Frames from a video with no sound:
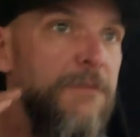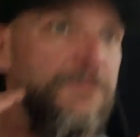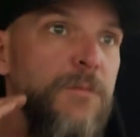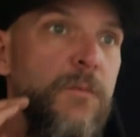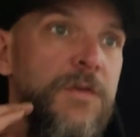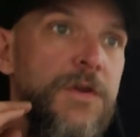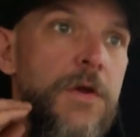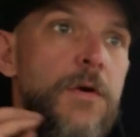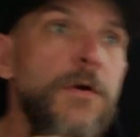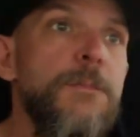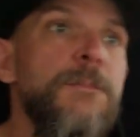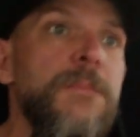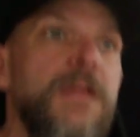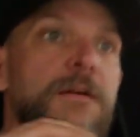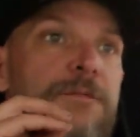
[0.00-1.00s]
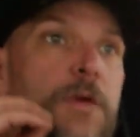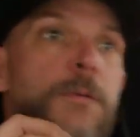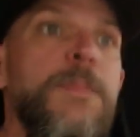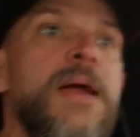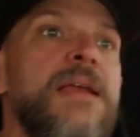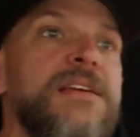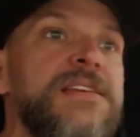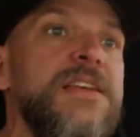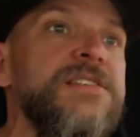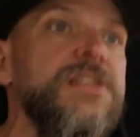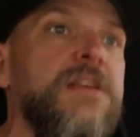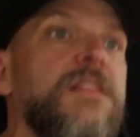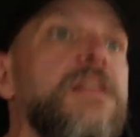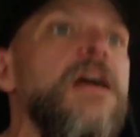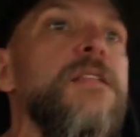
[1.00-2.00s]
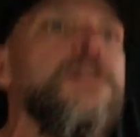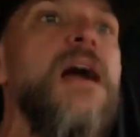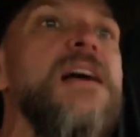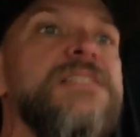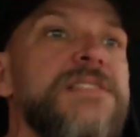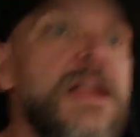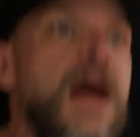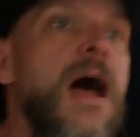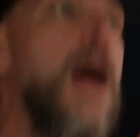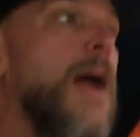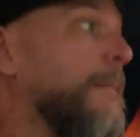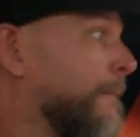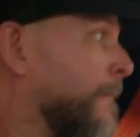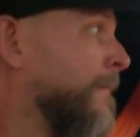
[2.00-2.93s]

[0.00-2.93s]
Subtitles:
if you're paying attention and the other guy's not,